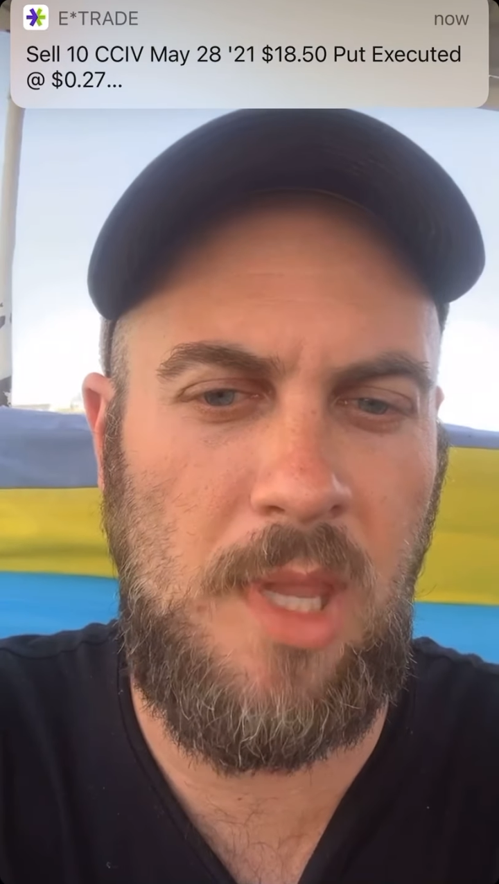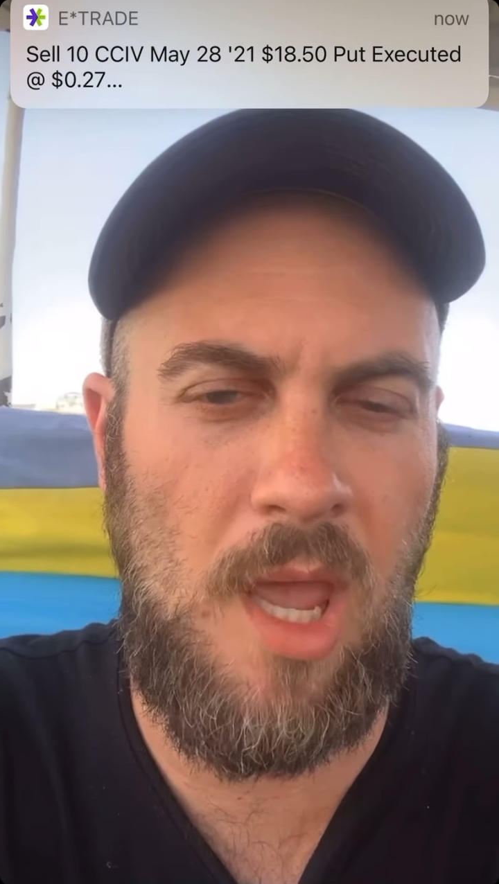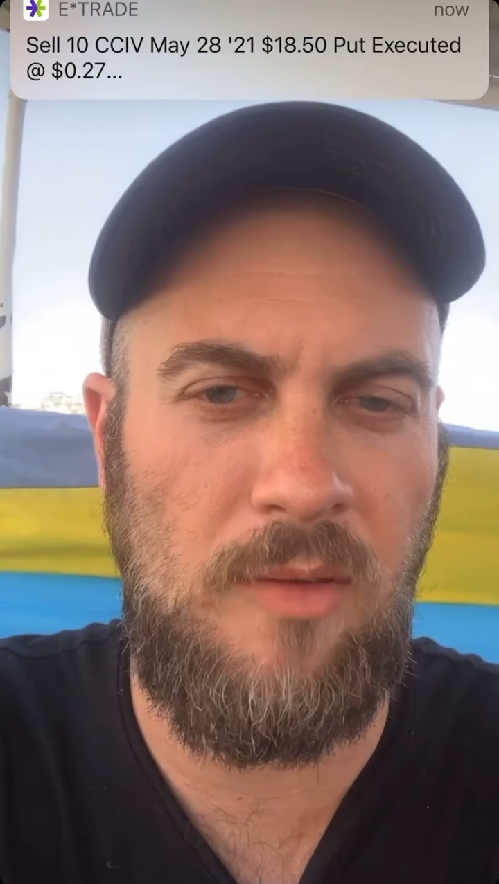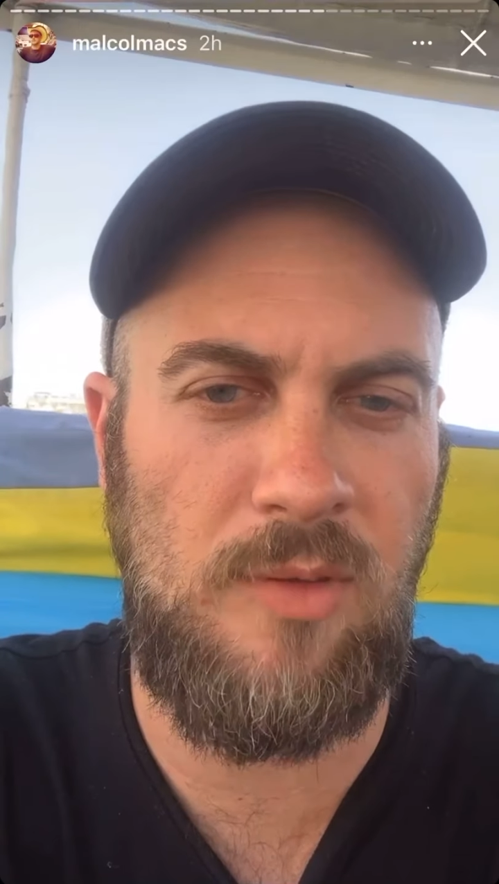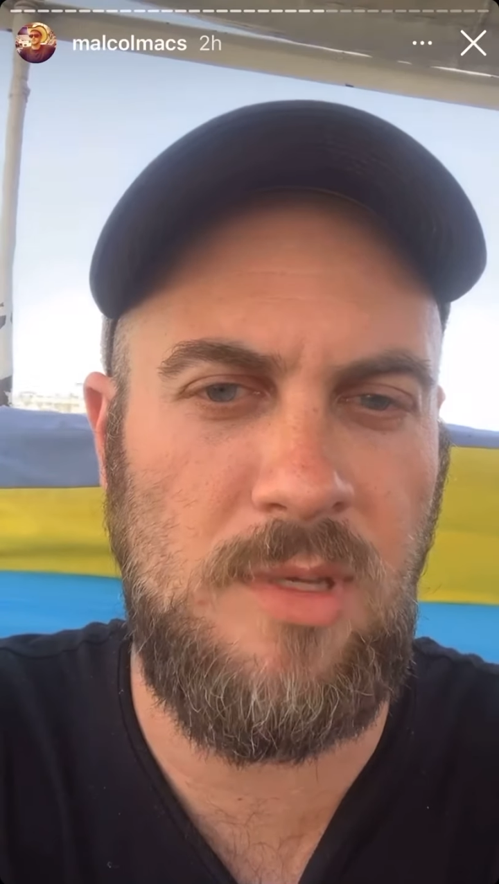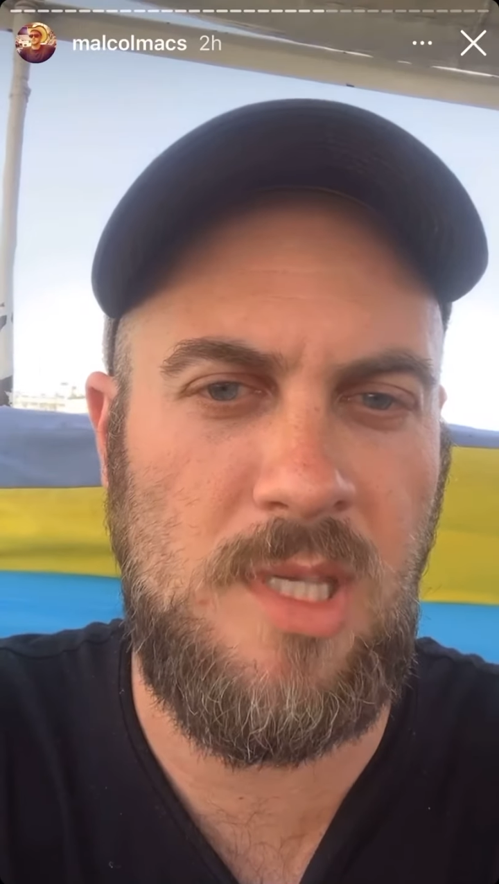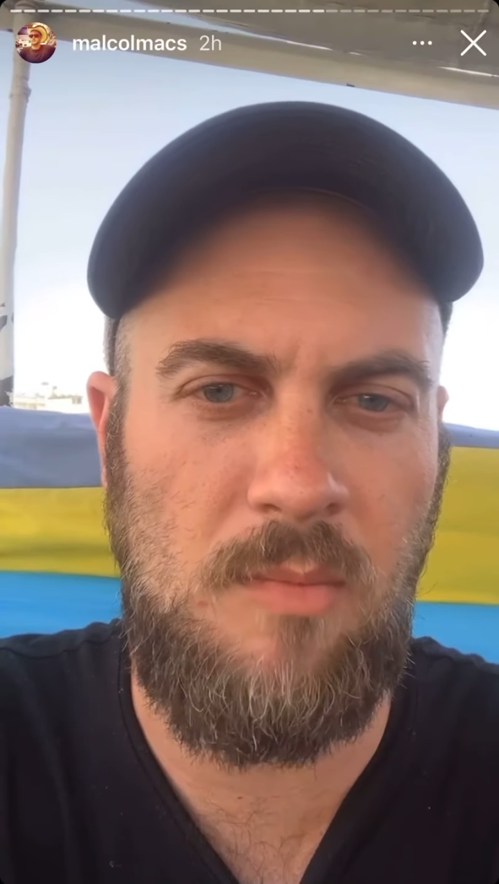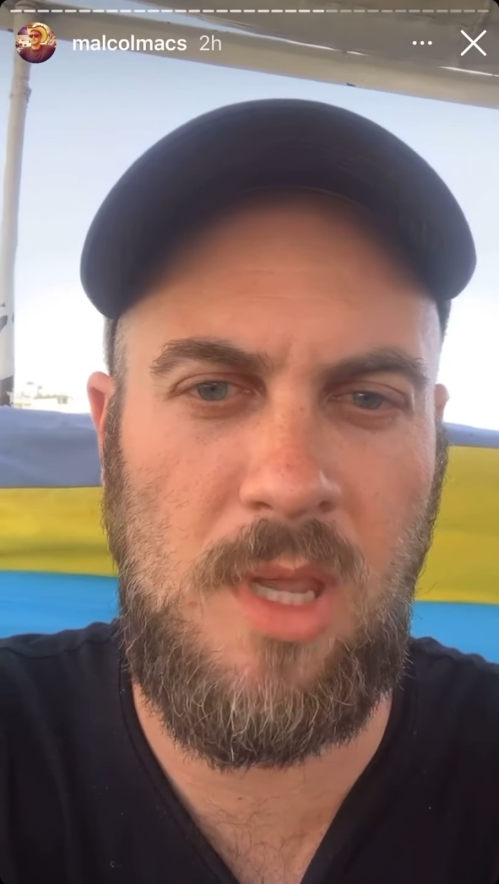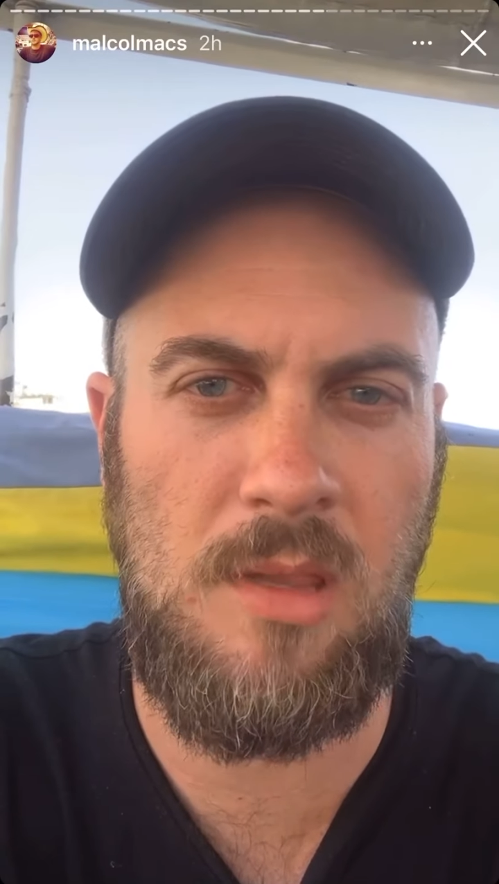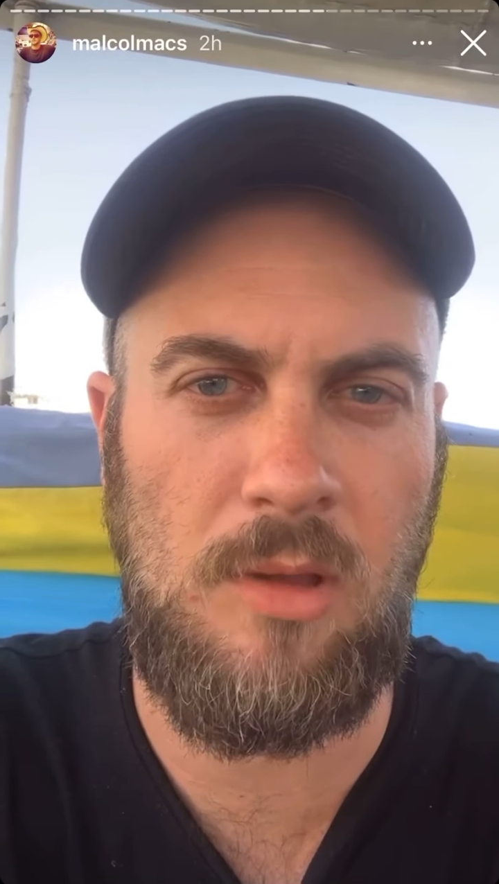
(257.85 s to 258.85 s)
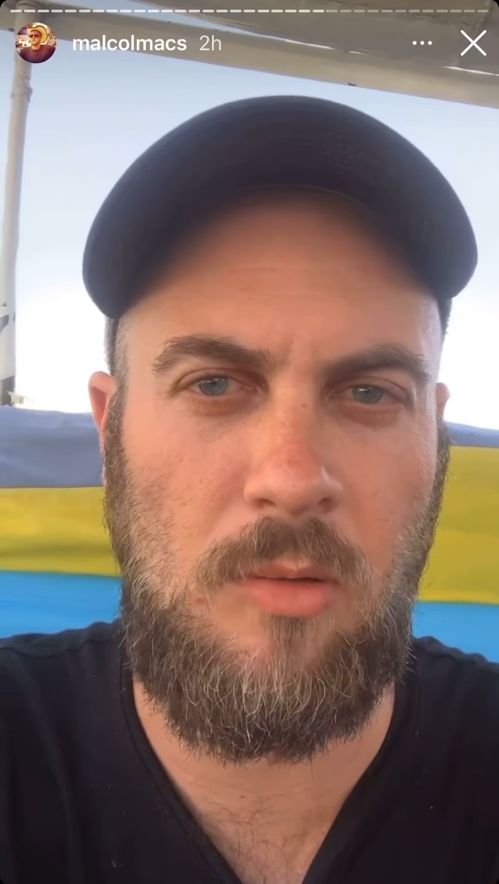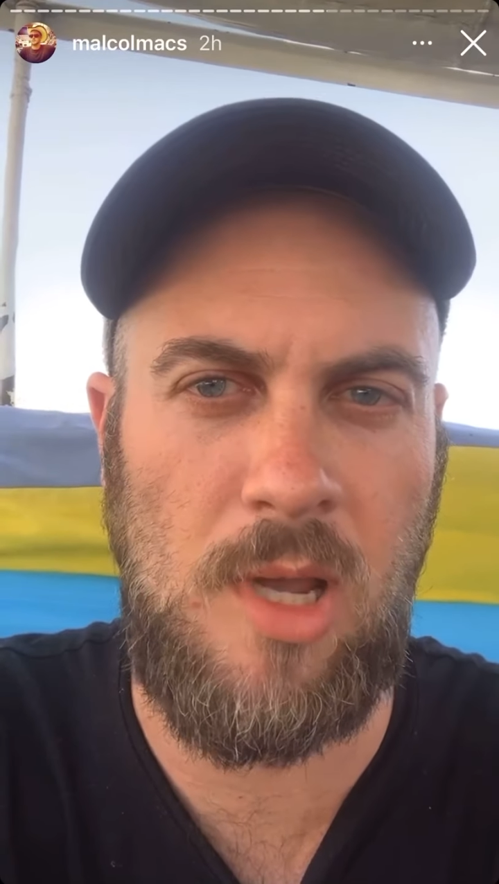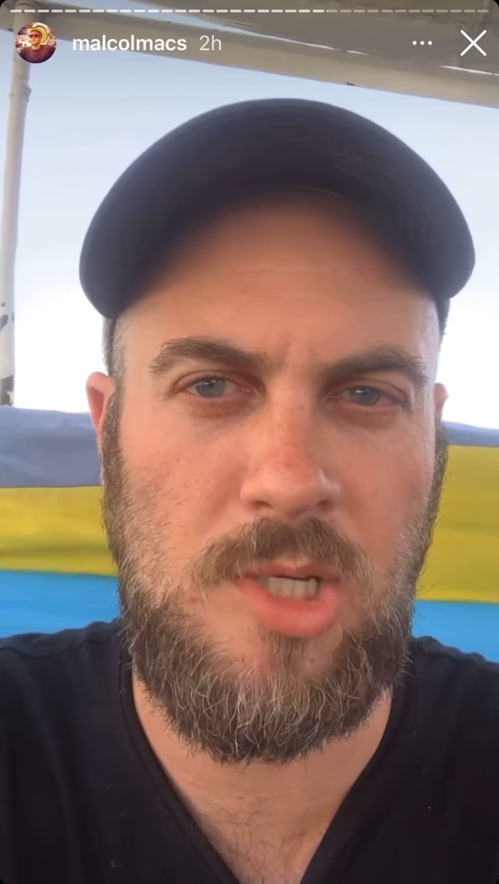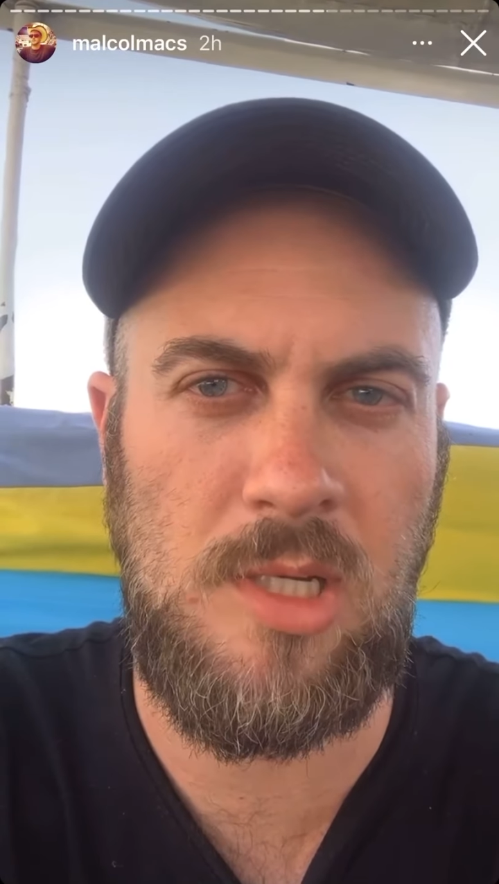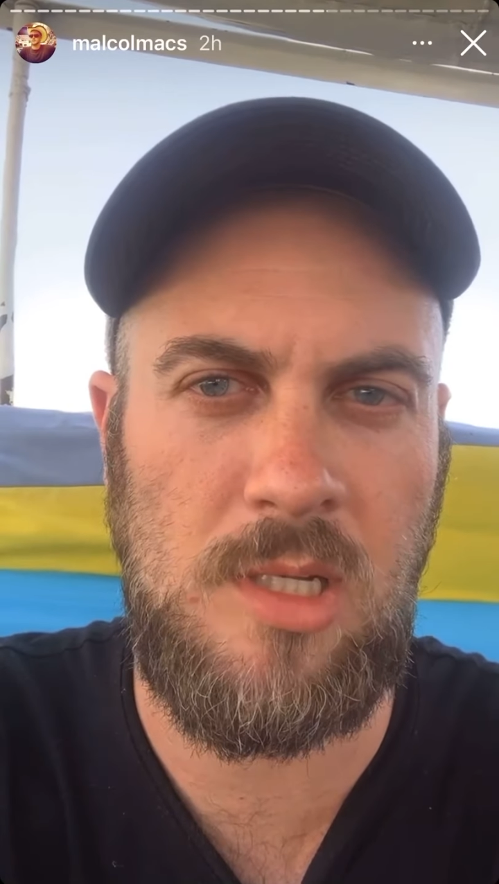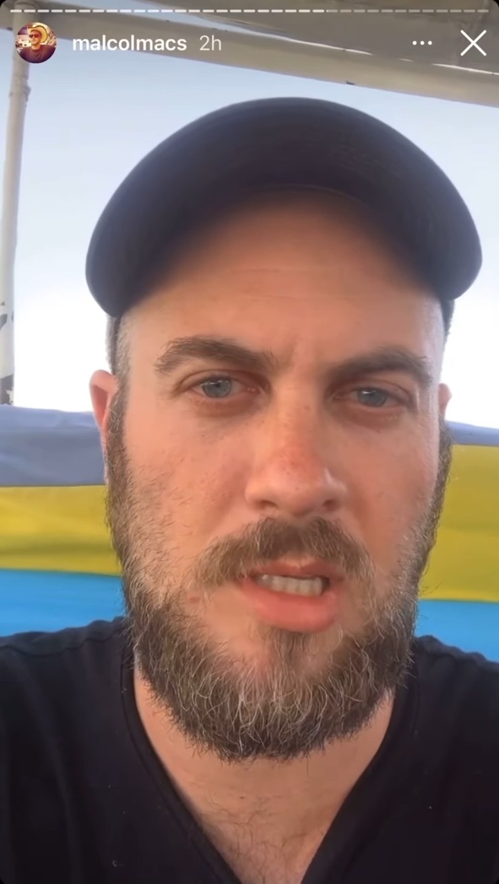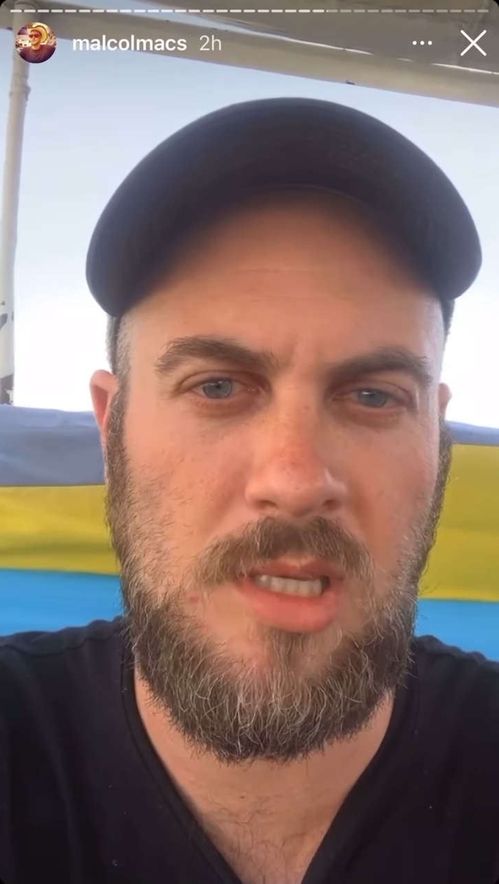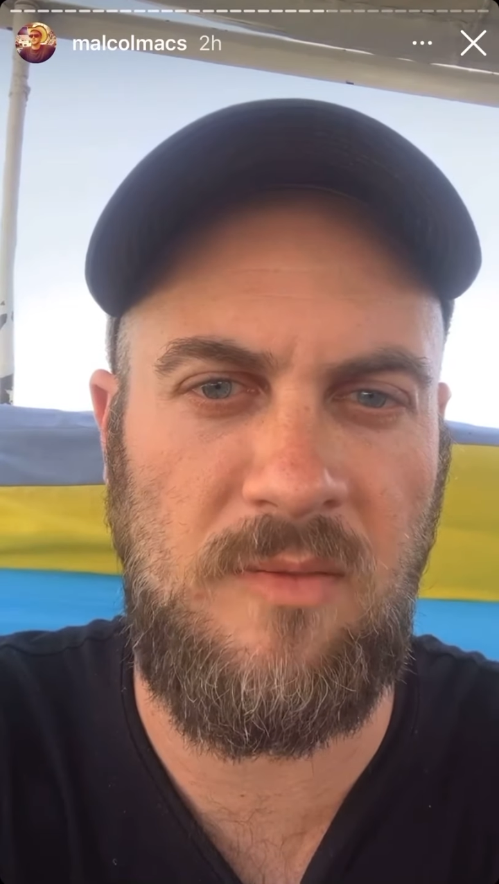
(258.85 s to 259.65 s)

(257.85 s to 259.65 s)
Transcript: yeah, if you send me the questions,